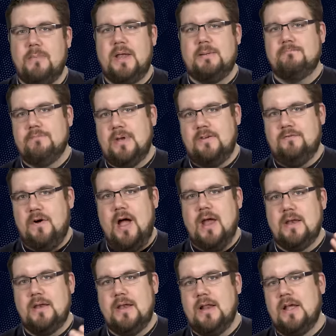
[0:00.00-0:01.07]
But I
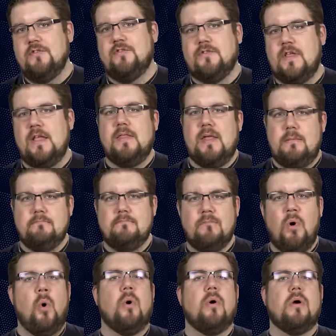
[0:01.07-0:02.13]
find it interesting that
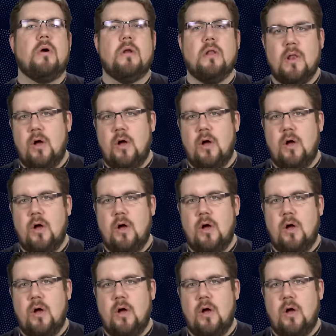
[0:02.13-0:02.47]
more